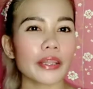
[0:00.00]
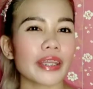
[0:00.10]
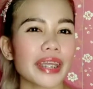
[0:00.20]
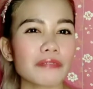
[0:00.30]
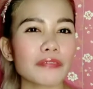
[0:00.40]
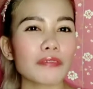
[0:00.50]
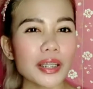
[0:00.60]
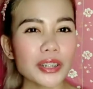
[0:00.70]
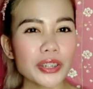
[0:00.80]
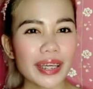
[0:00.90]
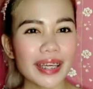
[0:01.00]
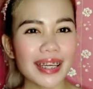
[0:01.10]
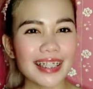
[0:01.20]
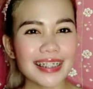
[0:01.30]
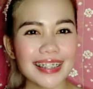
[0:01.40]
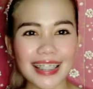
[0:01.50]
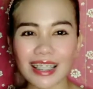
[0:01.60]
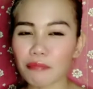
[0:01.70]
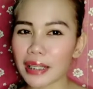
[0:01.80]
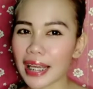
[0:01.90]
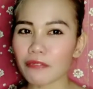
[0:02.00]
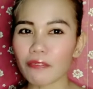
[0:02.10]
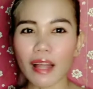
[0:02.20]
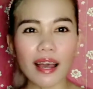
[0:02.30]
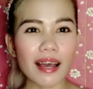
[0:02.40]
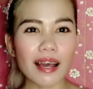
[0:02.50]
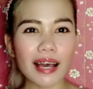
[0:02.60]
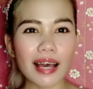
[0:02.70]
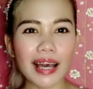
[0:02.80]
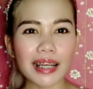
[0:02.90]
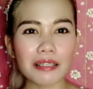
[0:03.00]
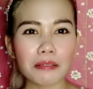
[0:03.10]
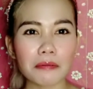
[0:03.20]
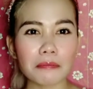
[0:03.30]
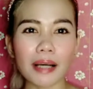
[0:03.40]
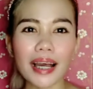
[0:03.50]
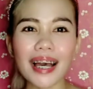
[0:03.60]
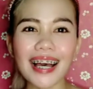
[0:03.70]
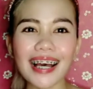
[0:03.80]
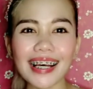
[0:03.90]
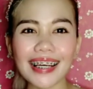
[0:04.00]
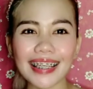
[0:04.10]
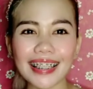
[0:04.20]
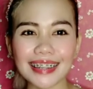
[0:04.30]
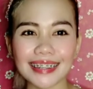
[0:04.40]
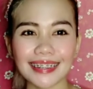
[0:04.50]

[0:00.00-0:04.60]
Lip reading: Thank you for watching. See you on my next vlog. Bye!